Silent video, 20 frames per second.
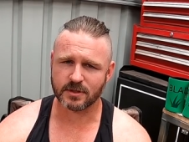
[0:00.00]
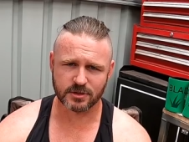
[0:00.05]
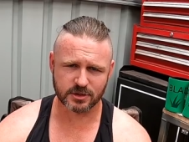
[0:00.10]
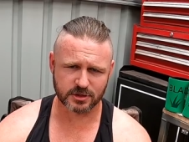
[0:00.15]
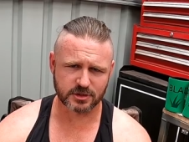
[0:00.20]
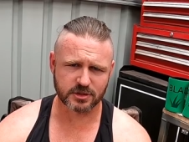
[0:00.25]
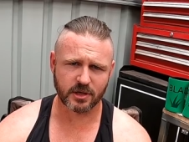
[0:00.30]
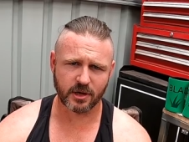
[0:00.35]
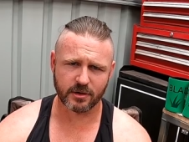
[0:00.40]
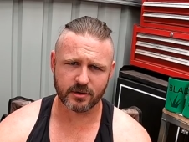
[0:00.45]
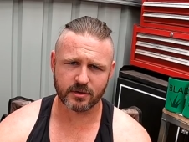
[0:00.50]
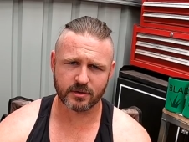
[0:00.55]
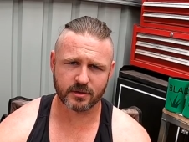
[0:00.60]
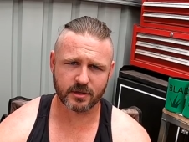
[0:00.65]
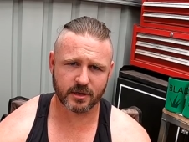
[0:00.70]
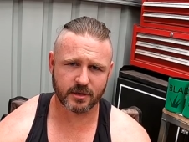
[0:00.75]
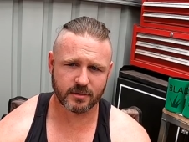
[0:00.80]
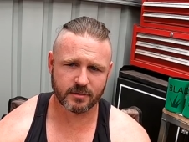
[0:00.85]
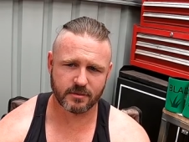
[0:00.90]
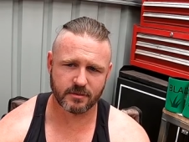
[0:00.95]
just noting
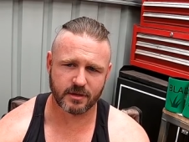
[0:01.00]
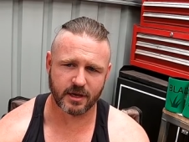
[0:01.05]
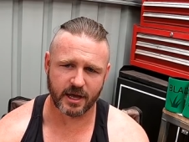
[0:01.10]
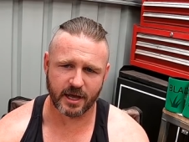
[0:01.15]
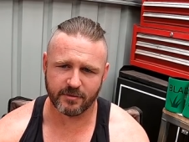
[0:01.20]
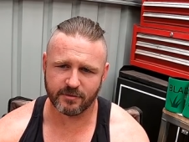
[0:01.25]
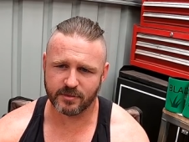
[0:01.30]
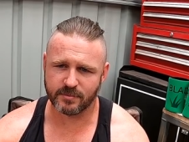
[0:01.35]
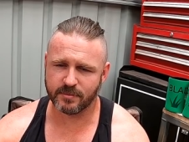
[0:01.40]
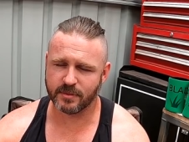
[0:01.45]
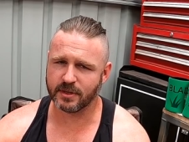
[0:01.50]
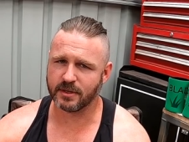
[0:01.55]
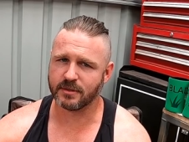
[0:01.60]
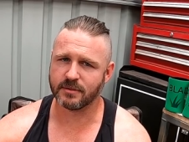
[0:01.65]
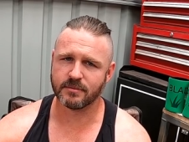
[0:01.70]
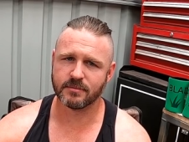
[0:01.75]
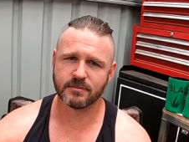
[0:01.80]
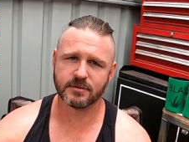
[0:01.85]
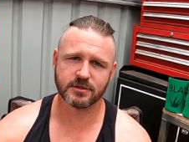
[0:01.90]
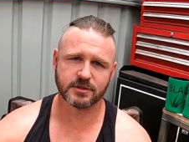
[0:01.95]
that they haven't
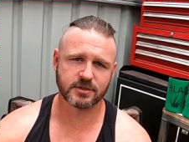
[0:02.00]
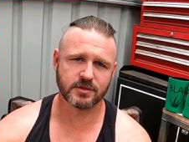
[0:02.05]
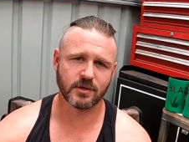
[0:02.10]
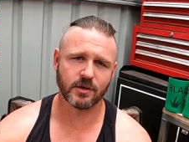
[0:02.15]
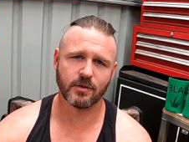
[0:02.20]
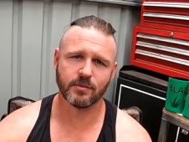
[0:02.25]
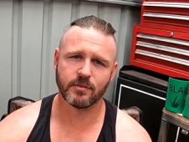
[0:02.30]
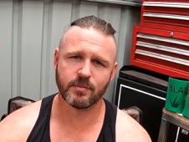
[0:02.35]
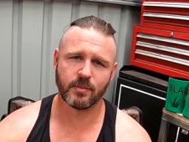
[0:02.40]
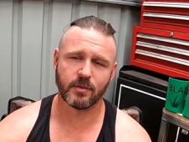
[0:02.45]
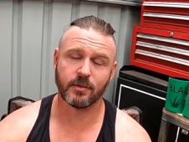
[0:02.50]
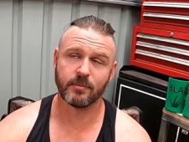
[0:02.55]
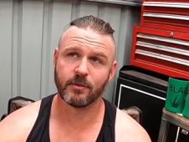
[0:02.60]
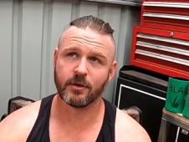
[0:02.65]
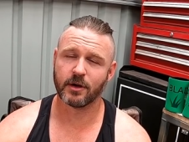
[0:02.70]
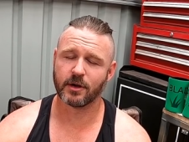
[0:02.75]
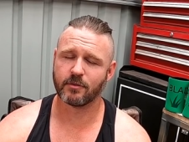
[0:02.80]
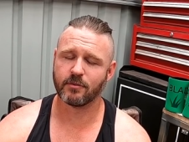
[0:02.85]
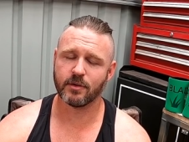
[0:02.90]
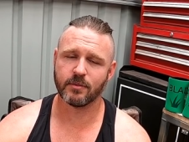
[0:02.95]
been disturbed by
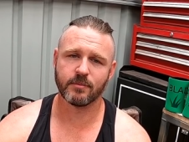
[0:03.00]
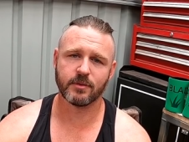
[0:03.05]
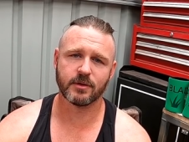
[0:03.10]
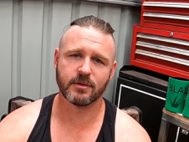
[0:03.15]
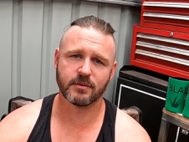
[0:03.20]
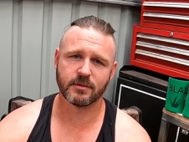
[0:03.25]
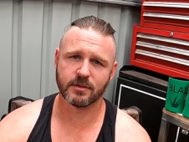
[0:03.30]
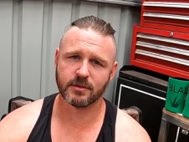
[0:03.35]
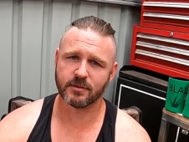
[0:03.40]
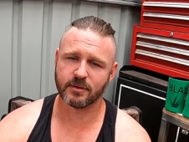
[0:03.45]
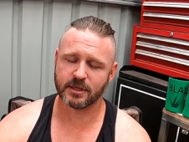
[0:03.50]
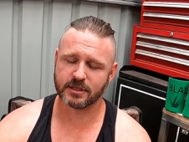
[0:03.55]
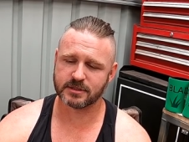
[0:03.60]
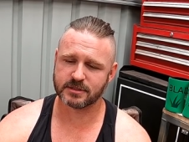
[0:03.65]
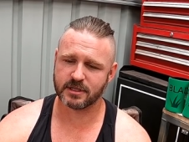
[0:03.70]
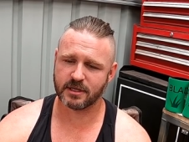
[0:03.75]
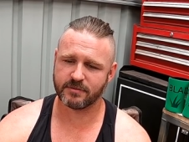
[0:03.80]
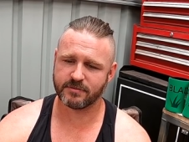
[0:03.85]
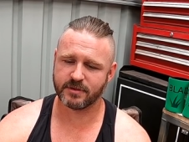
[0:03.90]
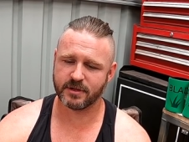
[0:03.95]
my equipment and all that
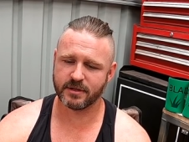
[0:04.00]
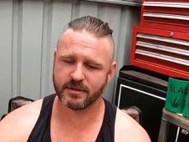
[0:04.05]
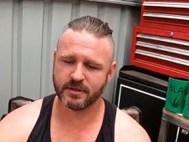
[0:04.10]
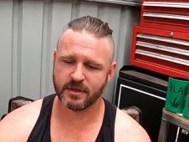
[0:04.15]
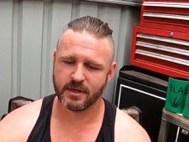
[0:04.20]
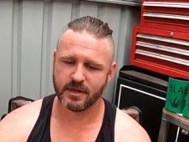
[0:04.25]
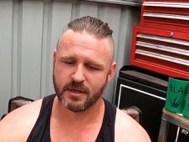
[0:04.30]
stuff yet.